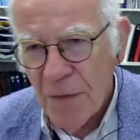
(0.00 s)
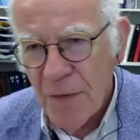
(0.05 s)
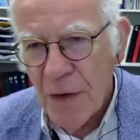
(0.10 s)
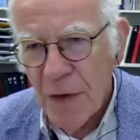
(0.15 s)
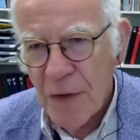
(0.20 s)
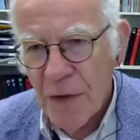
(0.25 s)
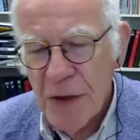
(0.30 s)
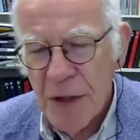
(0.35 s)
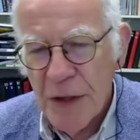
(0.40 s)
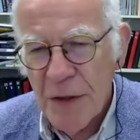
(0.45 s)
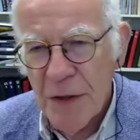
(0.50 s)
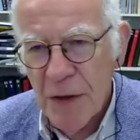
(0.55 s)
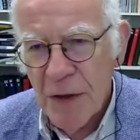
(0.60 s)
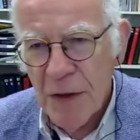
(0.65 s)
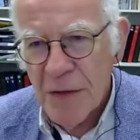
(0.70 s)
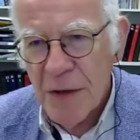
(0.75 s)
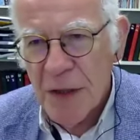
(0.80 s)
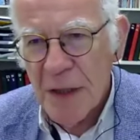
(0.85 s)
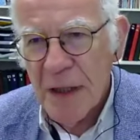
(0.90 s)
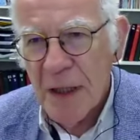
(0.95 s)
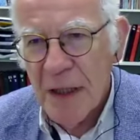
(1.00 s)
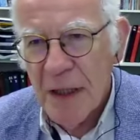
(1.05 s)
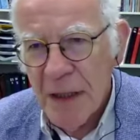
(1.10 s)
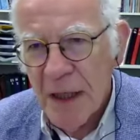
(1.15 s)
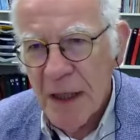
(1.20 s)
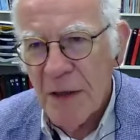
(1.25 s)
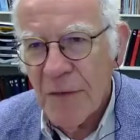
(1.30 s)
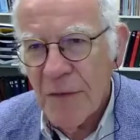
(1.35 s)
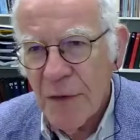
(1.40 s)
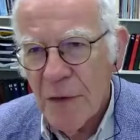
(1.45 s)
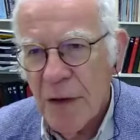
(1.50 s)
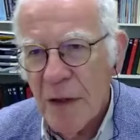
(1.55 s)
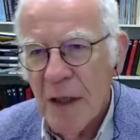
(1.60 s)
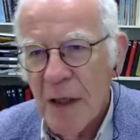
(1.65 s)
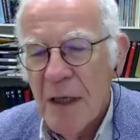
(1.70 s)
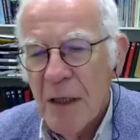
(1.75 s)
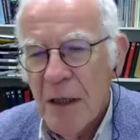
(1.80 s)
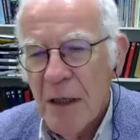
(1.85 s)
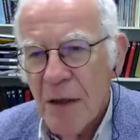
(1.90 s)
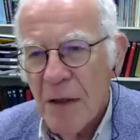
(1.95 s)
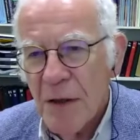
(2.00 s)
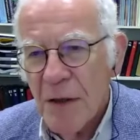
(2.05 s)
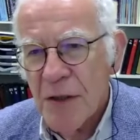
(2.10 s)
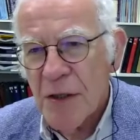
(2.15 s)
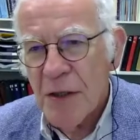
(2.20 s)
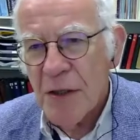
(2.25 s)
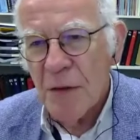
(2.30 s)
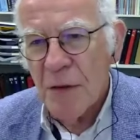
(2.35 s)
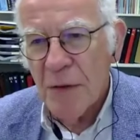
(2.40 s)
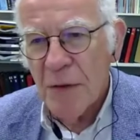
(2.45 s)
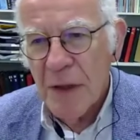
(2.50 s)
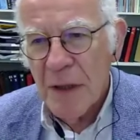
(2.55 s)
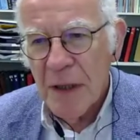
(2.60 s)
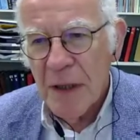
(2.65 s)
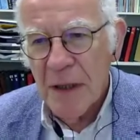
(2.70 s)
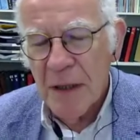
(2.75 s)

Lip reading: oxytocin, and therefore also